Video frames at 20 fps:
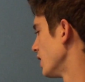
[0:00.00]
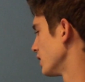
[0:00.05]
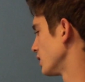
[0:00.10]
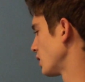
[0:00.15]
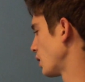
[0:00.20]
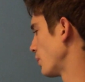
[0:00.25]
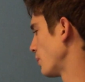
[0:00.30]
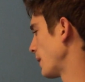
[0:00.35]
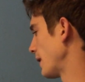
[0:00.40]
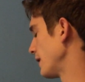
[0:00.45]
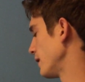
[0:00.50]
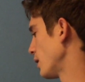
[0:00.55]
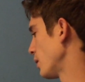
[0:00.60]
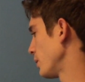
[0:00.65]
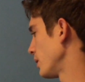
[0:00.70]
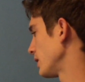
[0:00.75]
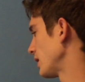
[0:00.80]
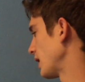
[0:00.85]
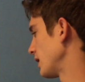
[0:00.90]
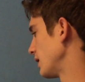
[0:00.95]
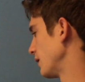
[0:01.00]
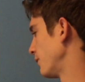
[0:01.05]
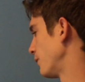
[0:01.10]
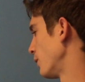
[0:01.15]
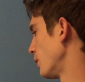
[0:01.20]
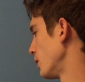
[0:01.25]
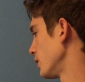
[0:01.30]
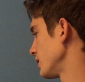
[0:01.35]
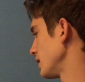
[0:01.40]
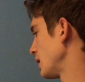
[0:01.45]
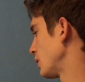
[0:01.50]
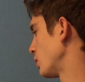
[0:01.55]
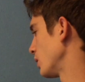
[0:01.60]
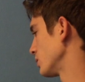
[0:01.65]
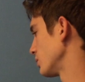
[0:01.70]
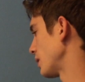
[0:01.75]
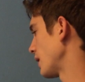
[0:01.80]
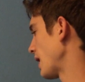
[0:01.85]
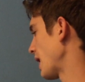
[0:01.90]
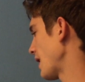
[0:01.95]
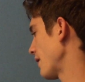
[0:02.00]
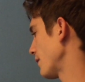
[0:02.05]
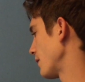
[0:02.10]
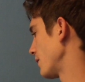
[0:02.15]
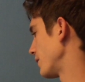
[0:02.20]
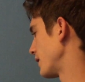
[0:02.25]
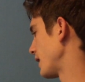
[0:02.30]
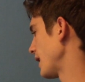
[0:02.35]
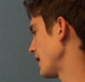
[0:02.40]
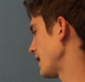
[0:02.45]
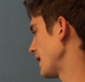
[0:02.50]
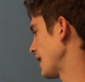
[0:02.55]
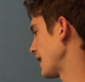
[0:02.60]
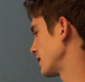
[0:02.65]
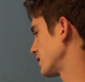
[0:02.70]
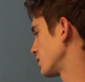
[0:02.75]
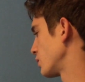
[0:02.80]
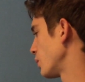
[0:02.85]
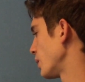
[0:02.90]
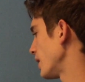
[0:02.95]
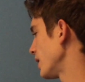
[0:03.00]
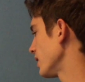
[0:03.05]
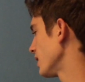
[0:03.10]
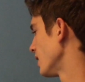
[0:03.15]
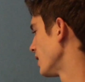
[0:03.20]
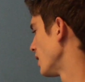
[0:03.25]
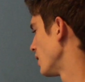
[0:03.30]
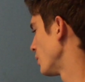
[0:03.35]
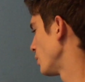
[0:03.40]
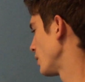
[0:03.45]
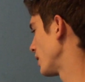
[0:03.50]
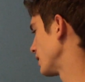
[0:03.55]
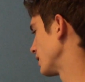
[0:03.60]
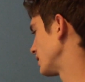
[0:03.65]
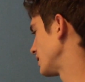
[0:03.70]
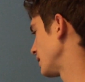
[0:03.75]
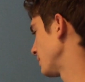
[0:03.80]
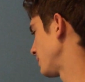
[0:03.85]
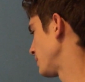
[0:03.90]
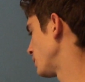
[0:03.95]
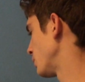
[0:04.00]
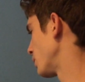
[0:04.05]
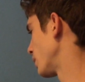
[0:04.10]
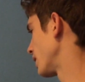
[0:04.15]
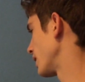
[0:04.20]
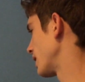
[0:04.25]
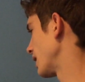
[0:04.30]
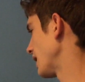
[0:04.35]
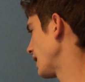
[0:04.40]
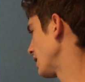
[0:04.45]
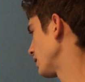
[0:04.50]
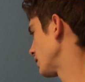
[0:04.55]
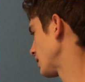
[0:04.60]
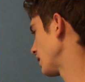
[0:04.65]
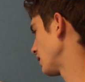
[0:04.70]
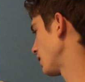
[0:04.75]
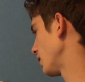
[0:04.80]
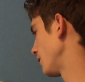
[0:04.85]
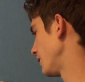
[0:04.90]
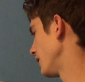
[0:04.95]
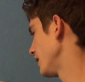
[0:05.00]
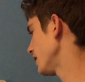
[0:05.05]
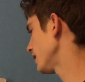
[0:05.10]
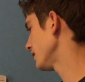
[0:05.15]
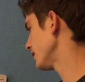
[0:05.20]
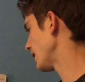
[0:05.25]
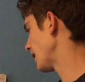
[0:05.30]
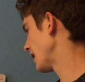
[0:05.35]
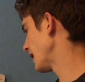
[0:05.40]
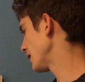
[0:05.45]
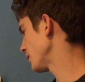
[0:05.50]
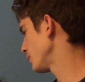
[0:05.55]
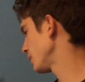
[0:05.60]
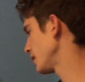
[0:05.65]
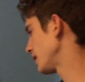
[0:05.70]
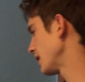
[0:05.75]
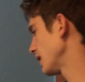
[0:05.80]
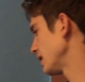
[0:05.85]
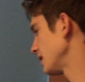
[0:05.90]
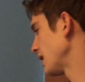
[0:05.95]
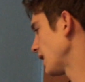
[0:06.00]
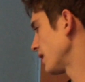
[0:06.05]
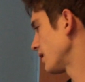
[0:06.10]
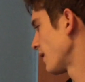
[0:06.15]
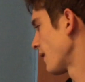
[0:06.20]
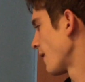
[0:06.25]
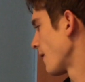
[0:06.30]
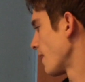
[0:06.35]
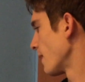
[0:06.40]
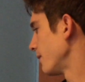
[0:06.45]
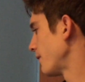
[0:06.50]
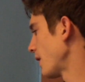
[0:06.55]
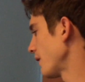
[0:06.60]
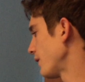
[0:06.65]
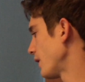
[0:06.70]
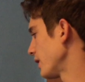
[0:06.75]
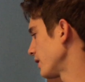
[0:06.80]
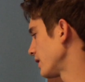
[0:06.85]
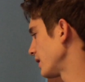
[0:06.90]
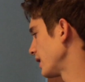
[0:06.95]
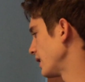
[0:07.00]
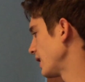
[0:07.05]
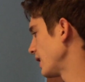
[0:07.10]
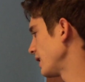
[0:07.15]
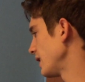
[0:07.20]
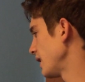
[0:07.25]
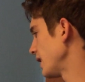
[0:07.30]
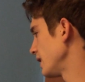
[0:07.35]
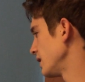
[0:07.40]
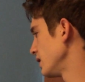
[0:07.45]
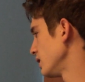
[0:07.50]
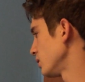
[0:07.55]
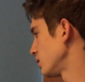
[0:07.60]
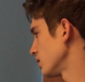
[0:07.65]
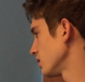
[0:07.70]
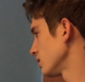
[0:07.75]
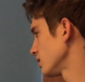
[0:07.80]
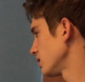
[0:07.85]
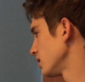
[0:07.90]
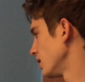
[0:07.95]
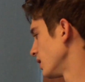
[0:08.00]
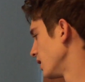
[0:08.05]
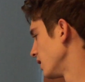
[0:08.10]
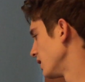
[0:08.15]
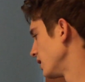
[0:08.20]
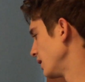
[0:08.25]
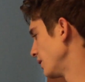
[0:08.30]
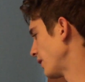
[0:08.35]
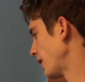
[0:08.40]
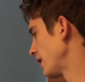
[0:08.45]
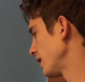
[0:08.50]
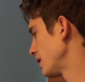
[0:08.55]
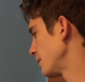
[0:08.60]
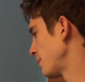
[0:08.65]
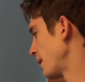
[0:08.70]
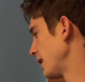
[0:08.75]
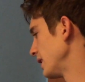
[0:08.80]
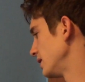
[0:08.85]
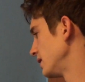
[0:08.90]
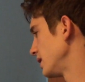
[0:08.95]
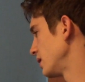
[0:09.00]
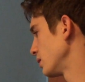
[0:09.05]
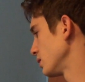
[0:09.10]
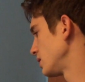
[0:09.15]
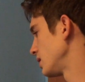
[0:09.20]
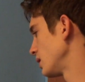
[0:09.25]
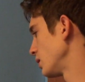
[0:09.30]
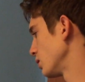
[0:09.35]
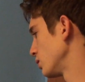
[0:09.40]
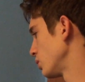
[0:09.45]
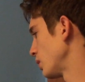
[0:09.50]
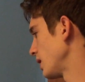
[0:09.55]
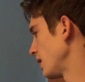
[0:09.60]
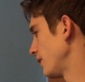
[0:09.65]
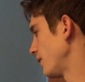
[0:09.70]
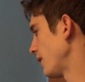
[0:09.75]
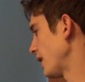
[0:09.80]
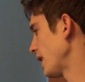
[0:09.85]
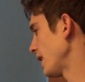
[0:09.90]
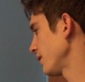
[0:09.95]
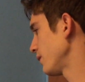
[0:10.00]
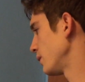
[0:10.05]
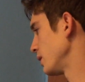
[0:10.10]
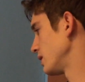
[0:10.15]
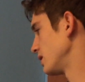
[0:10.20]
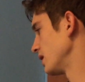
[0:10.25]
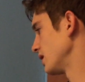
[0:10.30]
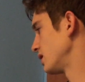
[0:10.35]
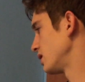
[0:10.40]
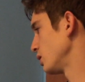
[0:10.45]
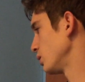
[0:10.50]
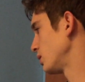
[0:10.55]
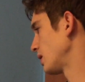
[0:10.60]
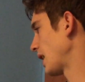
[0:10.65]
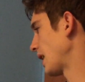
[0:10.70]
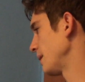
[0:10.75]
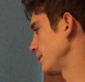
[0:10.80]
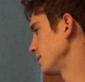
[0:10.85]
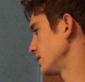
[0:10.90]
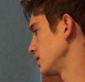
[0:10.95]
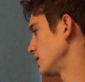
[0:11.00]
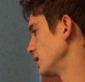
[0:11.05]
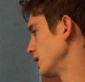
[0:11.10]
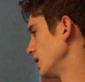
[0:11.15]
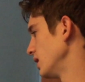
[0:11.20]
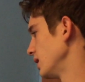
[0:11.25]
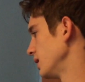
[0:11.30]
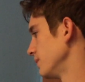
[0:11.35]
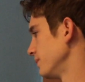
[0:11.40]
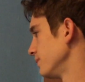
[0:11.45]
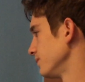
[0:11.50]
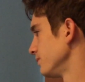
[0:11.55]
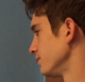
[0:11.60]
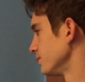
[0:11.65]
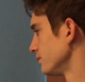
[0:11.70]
So by knowing that the force equals 1/2 of kx squared, we can simply work it out of here, and we get that 588 newtons divided by 0.0025, which is 2 times the